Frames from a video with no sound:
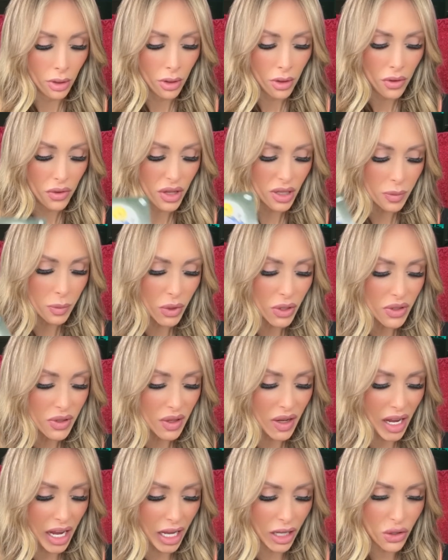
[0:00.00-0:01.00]
This person
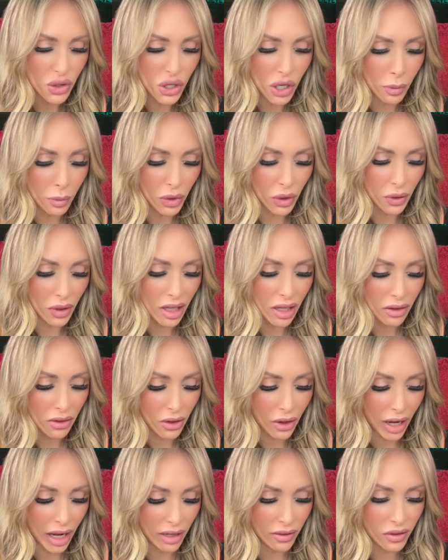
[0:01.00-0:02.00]
hates your beauty.
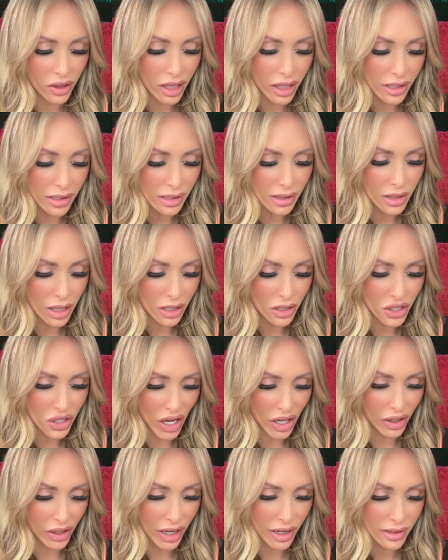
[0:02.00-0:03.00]
They're envious. They're
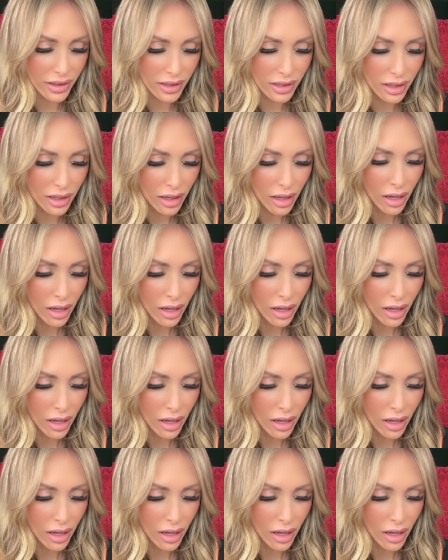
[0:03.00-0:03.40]
jealous.